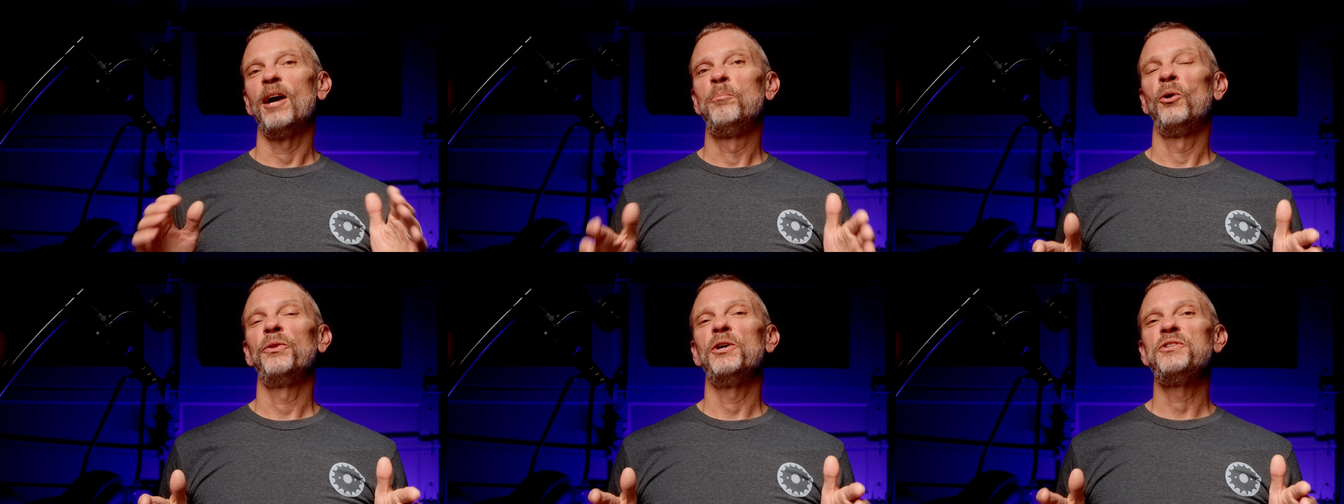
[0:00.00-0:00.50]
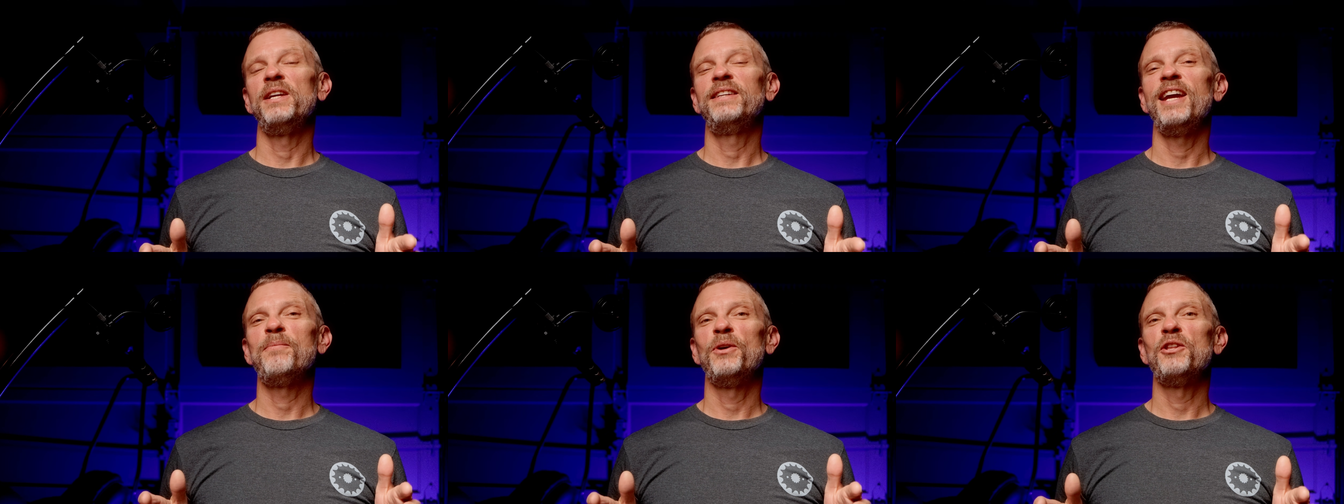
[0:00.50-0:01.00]
I pulled those
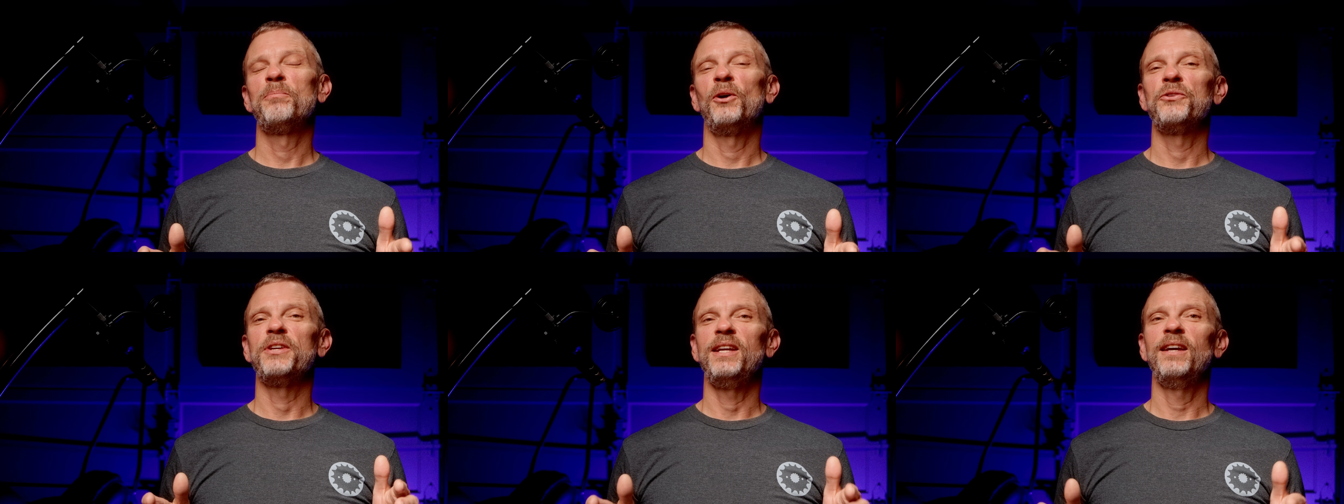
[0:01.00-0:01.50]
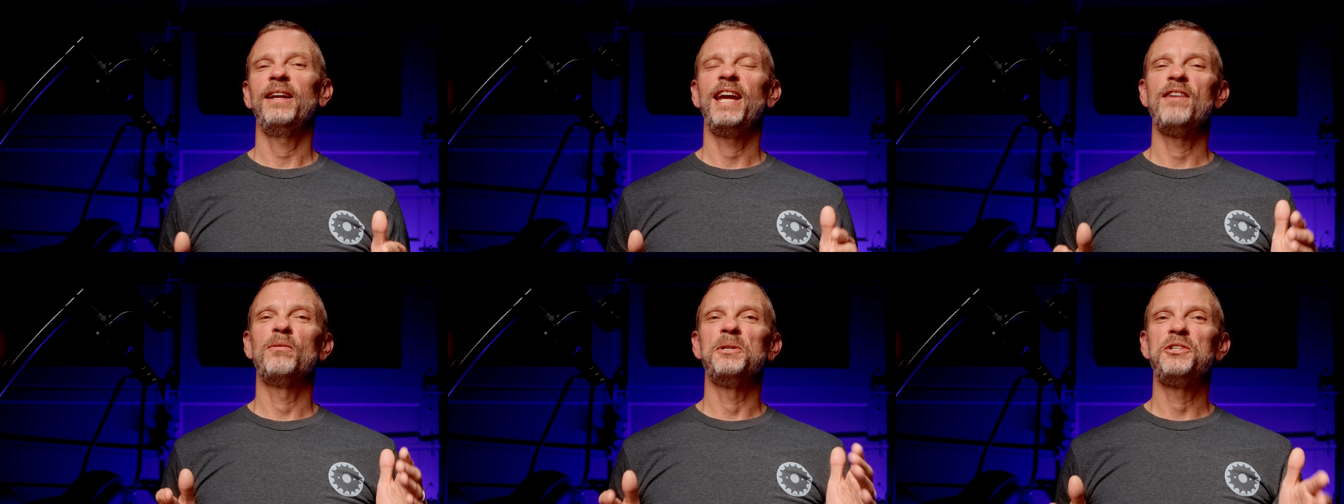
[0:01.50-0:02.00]
intake breather bolts again and
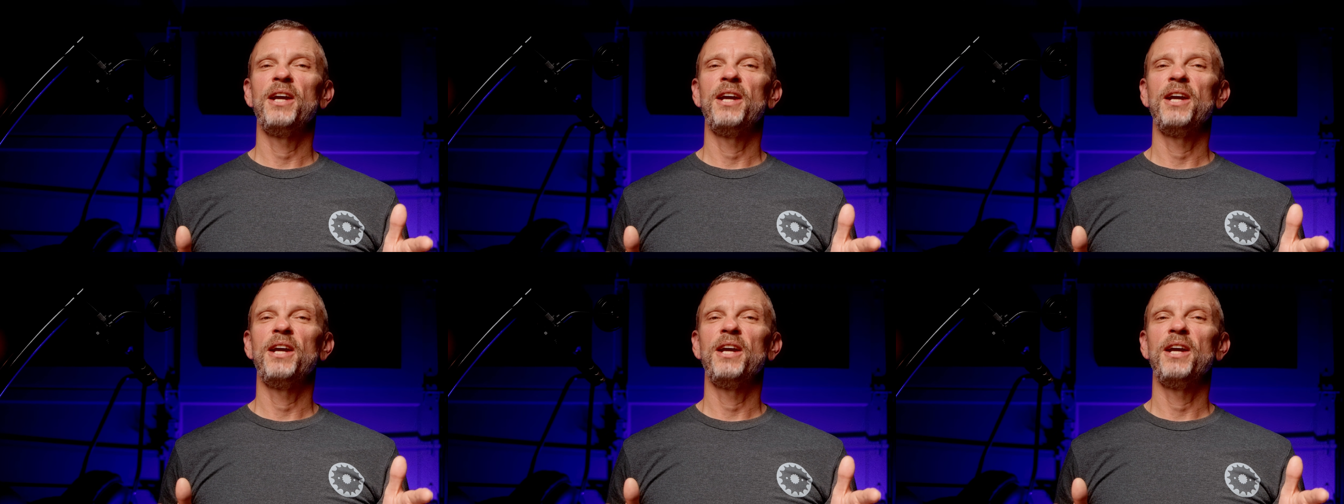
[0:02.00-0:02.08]
gave them a